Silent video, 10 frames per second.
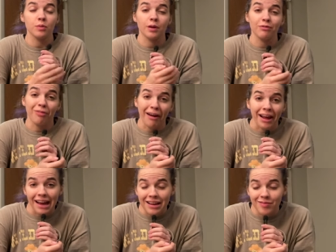So we're at
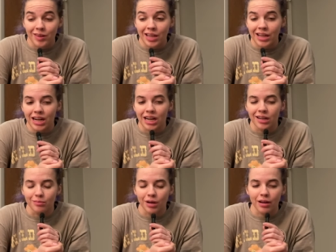Friday evening.
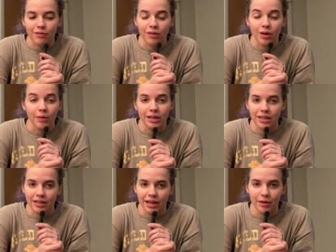Um, I have no
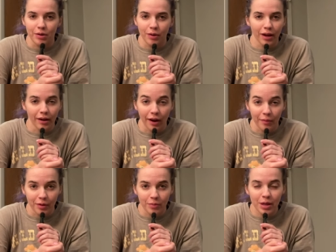idea how coherent
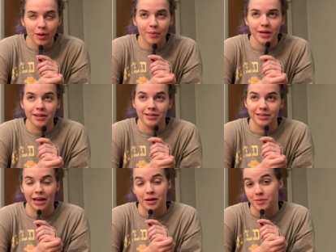I'm gonna be
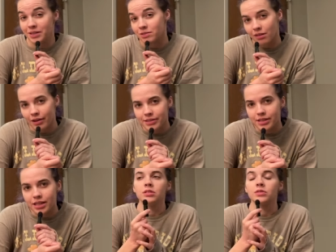because I am exhausted.